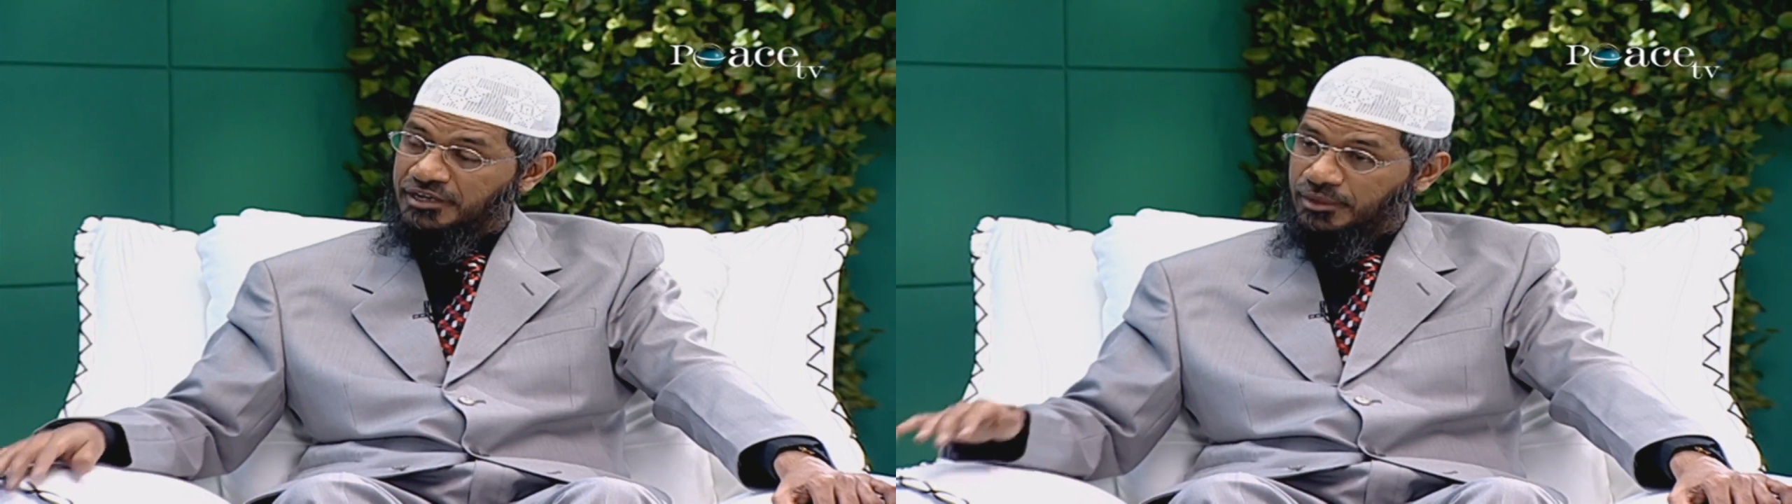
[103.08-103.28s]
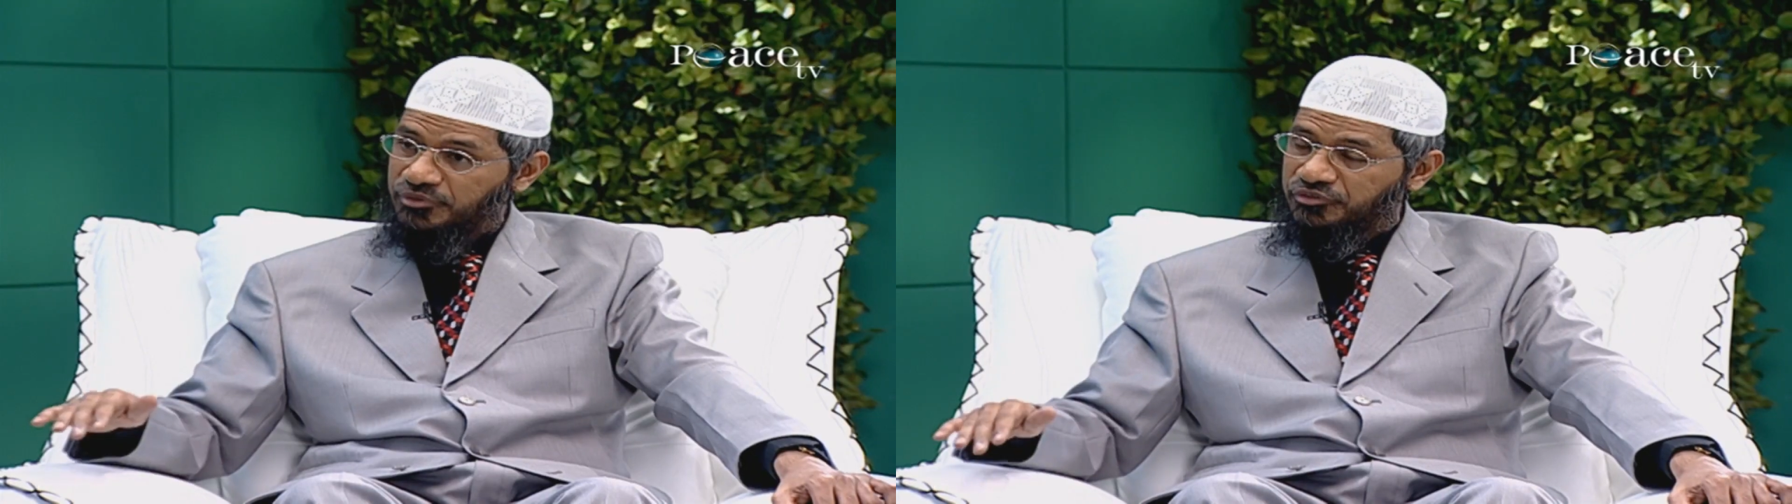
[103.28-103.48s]

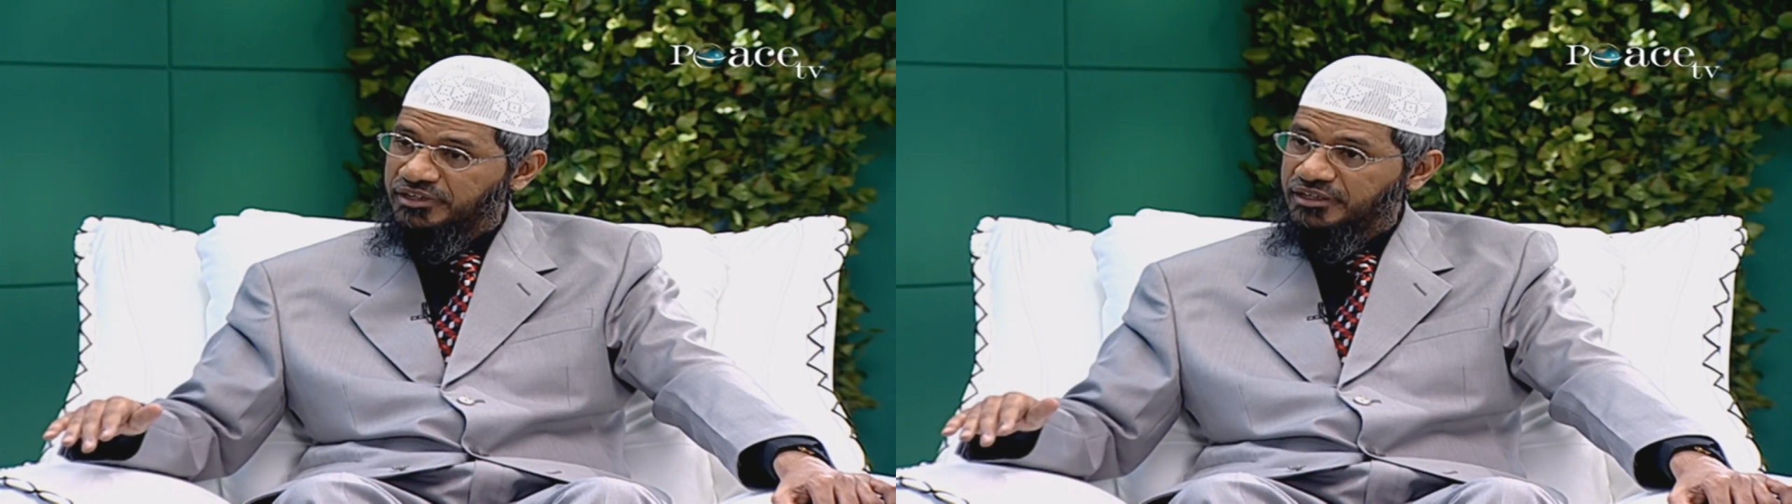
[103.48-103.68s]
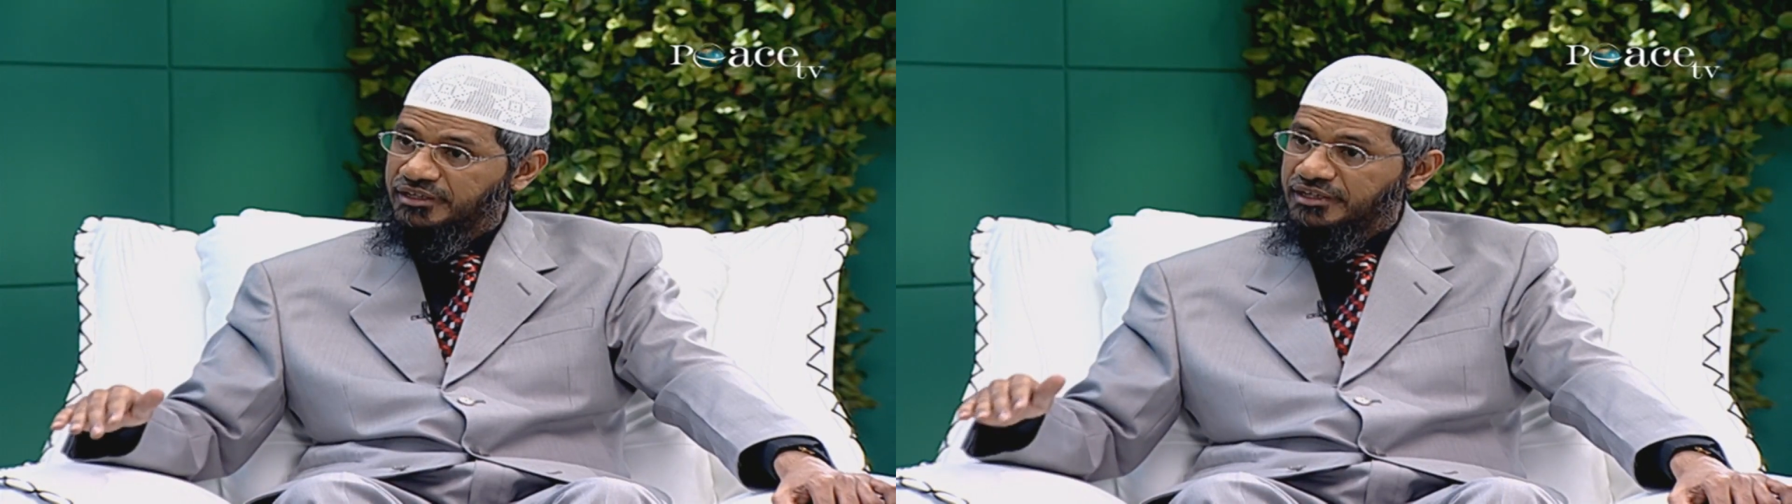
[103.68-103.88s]
Number
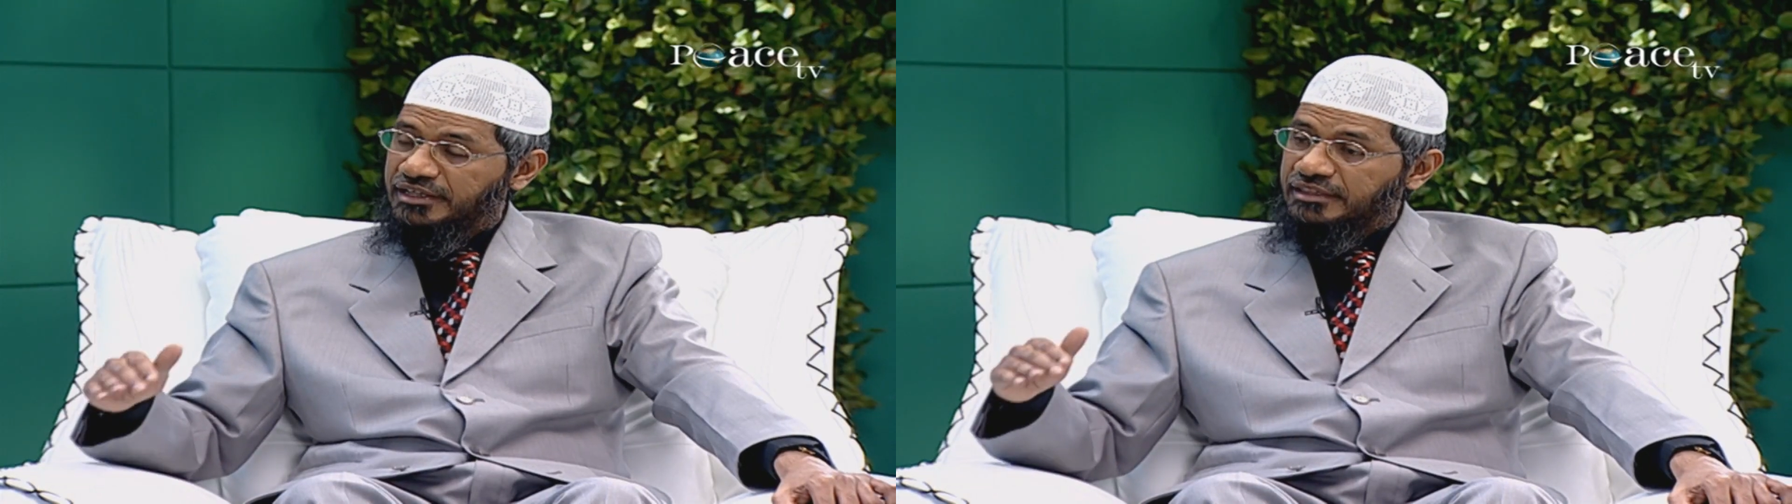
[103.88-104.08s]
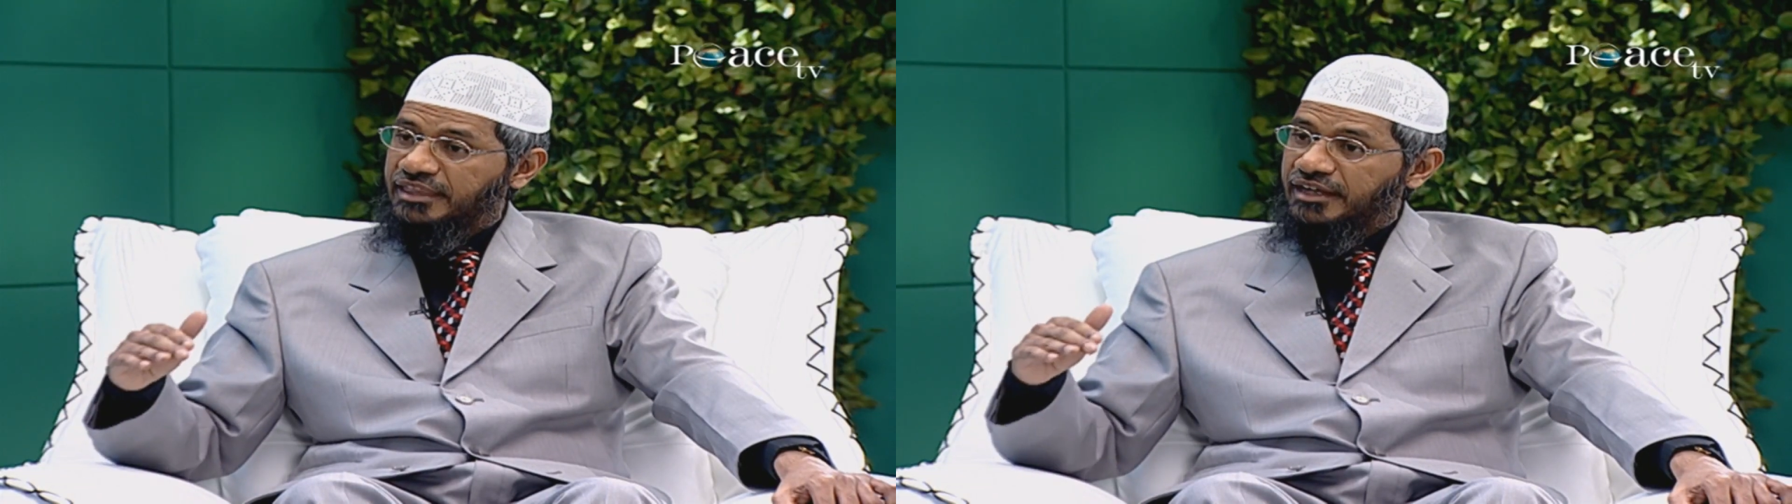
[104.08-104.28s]
three,
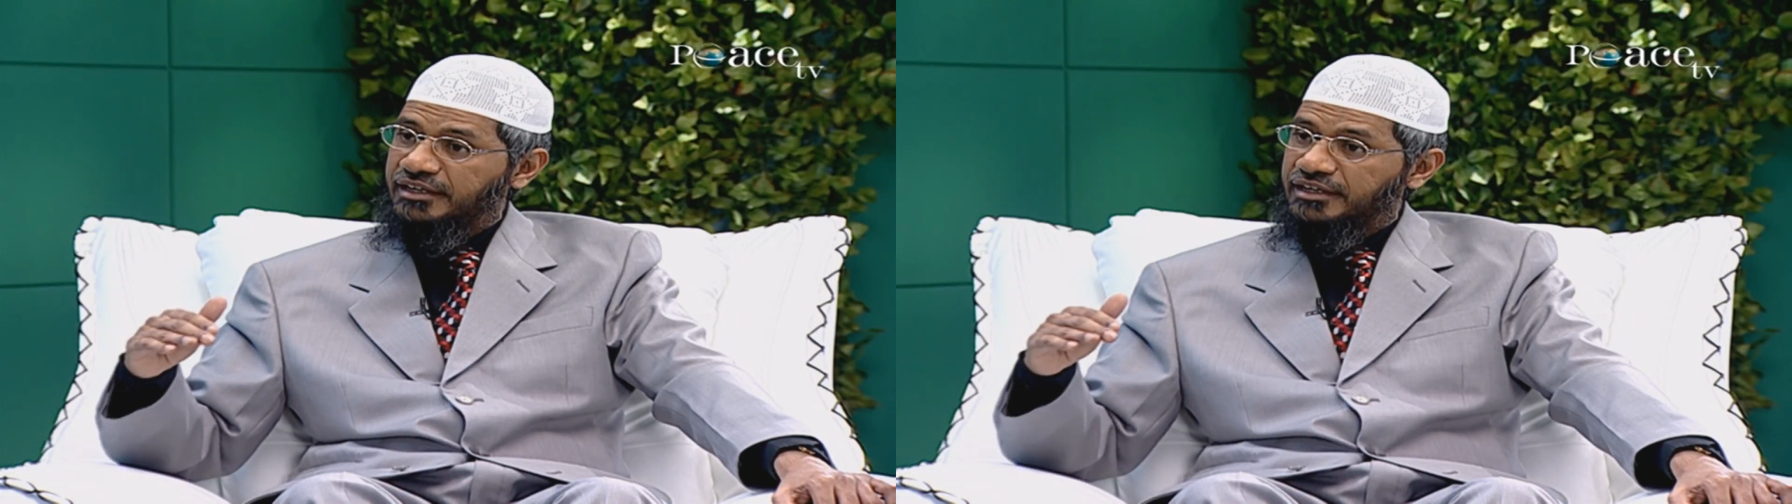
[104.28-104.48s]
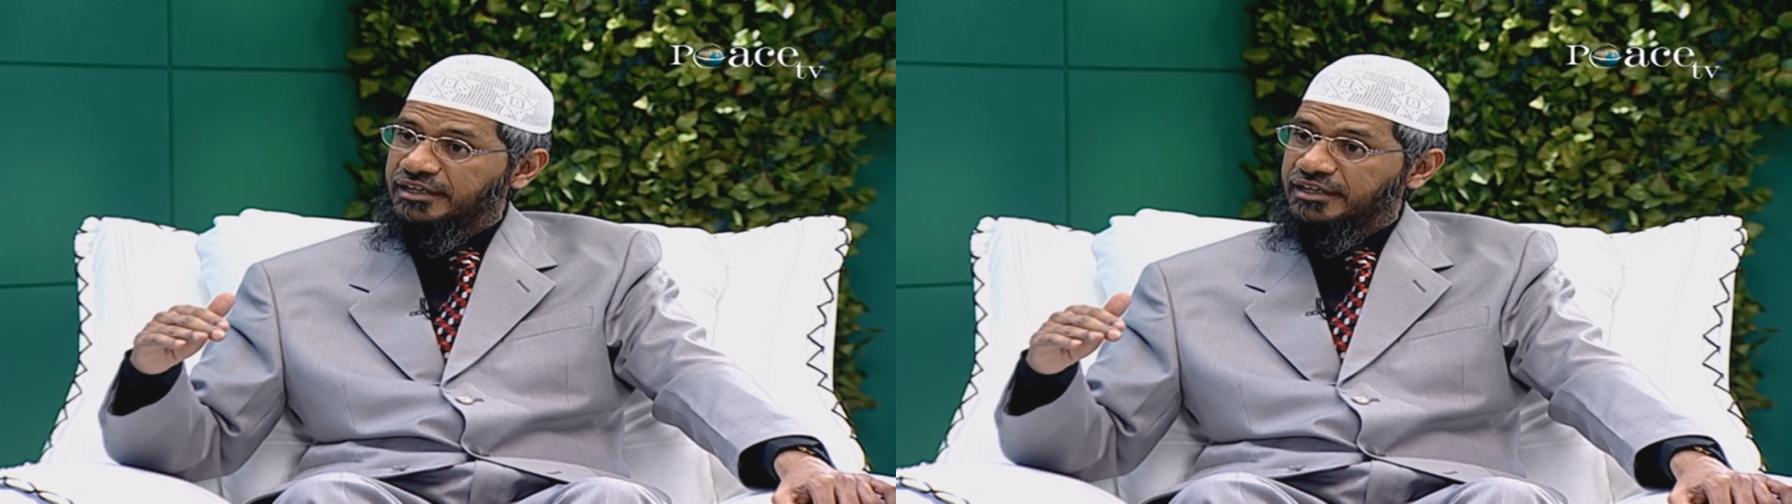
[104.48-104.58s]
that